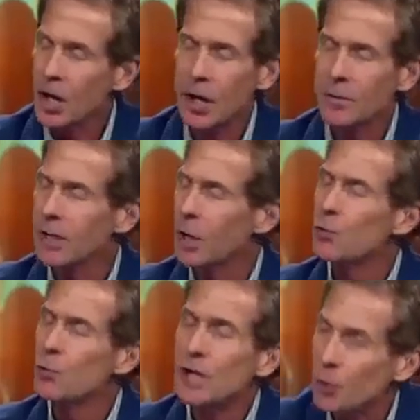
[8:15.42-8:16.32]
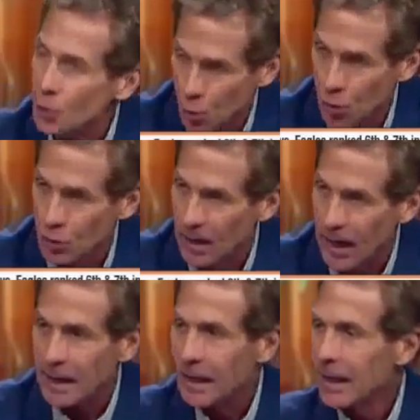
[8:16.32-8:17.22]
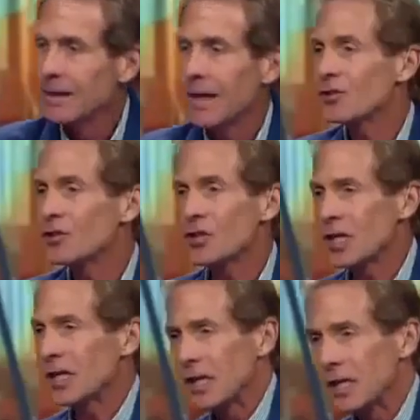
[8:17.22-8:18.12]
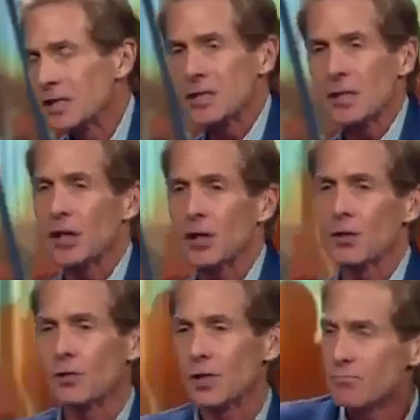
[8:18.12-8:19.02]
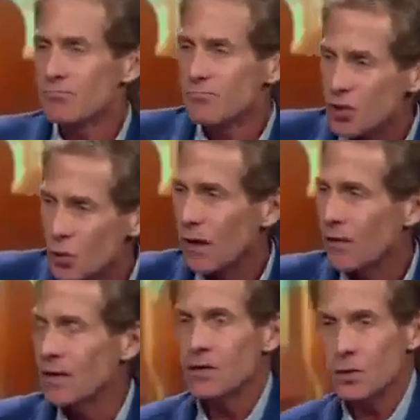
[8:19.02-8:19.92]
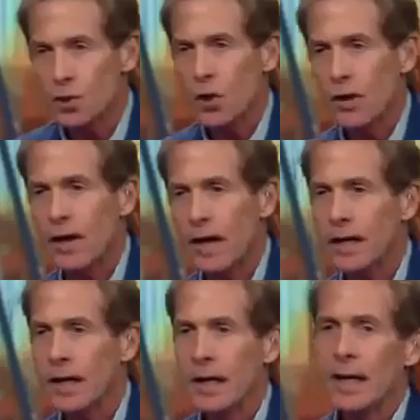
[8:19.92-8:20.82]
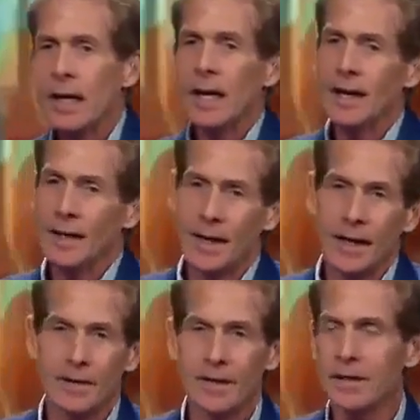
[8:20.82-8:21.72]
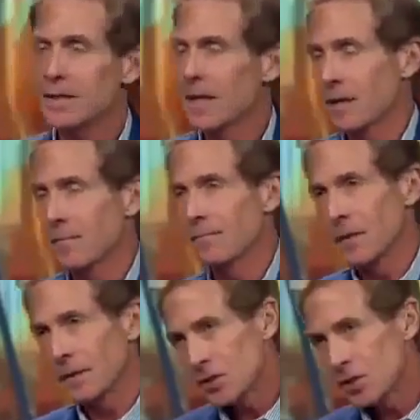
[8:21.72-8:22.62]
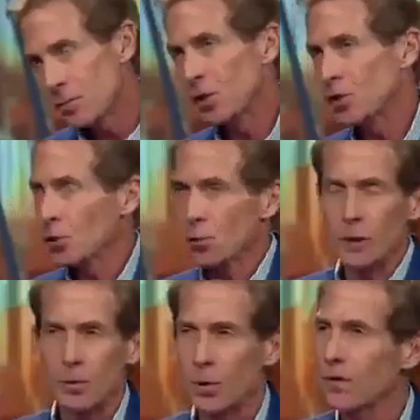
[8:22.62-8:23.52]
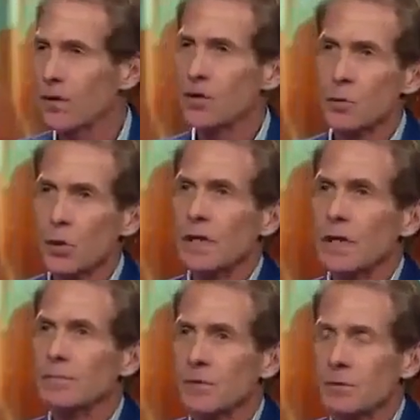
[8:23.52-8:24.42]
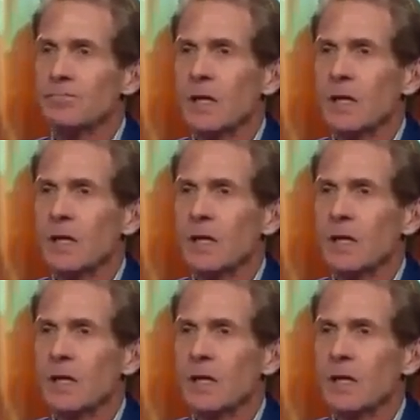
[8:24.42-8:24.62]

a real quarterback, not just a gunslinger who can try this or try that. And I think he's had a spiritual rebirth that's really